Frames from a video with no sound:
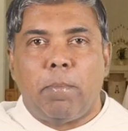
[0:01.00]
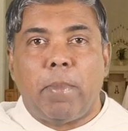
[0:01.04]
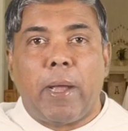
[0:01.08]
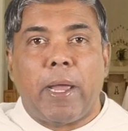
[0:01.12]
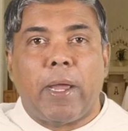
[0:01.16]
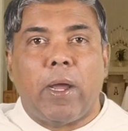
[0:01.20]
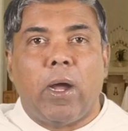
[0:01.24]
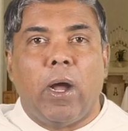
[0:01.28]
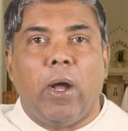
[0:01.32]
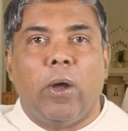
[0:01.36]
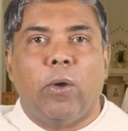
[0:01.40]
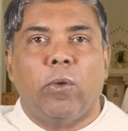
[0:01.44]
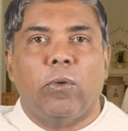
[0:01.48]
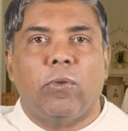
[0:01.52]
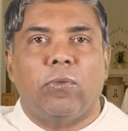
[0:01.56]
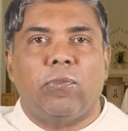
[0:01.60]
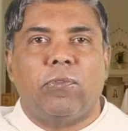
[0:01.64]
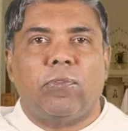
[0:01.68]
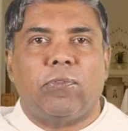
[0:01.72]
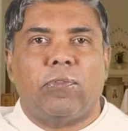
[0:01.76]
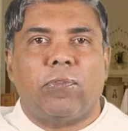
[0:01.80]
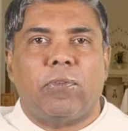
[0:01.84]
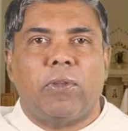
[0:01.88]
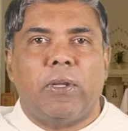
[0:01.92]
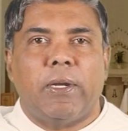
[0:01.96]
my
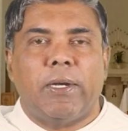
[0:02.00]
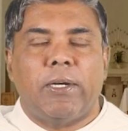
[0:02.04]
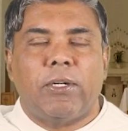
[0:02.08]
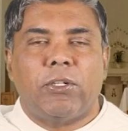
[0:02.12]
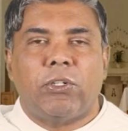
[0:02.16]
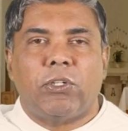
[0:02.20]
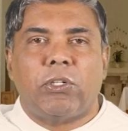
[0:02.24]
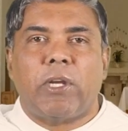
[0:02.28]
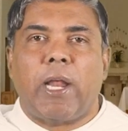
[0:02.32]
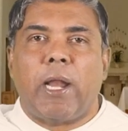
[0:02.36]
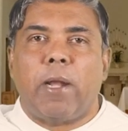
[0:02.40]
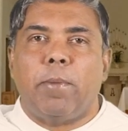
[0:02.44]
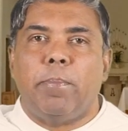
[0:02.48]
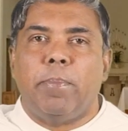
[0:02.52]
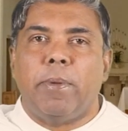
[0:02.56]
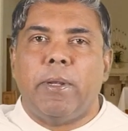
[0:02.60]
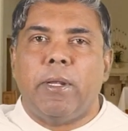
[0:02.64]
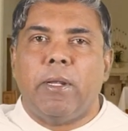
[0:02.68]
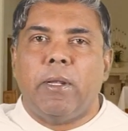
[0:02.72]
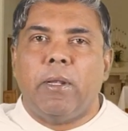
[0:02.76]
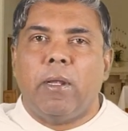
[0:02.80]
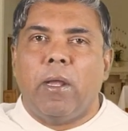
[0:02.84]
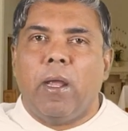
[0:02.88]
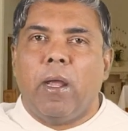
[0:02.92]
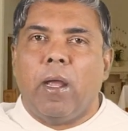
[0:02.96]
house shall
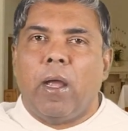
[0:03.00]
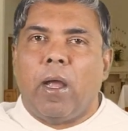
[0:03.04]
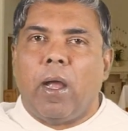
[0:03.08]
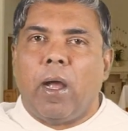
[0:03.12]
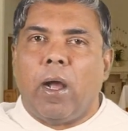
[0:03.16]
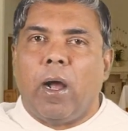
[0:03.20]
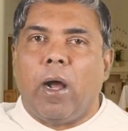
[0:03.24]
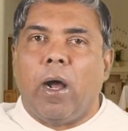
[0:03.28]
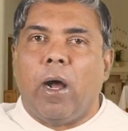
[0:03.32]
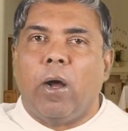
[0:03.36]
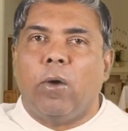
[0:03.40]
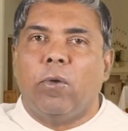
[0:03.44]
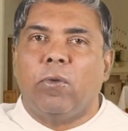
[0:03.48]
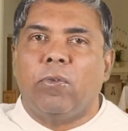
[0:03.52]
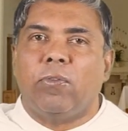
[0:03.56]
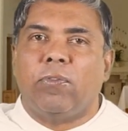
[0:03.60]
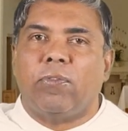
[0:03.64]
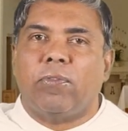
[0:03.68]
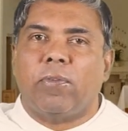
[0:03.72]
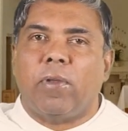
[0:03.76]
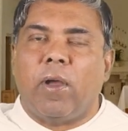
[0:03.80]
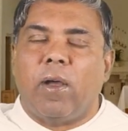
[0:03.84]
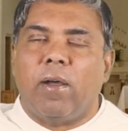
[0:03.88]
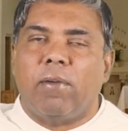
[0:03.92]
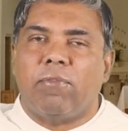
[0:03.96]
be a
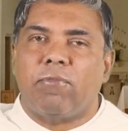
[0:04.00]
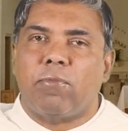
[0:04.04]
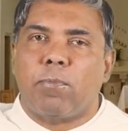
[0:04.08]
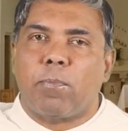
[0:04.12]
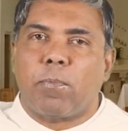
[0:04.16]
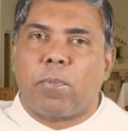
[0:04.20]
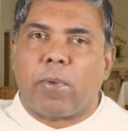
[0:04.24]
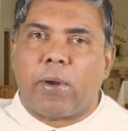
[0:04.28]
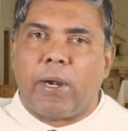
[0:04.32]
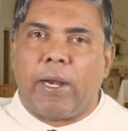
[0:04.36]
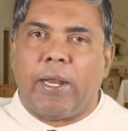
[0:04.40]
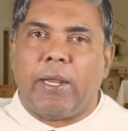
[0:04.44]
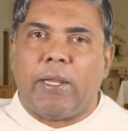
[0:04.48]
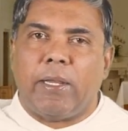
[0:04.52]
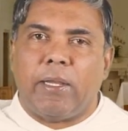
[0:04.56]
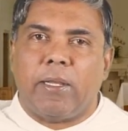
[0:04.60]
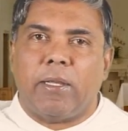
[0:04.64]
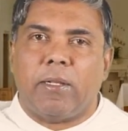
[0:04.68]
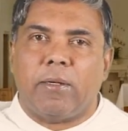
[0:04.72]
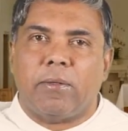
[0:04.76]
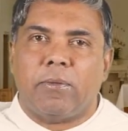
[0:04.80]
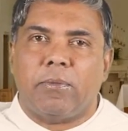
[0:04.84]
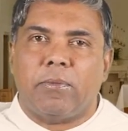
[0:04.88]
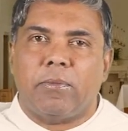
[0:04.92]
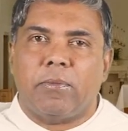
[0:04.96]
house of
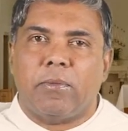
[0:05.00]
prayer.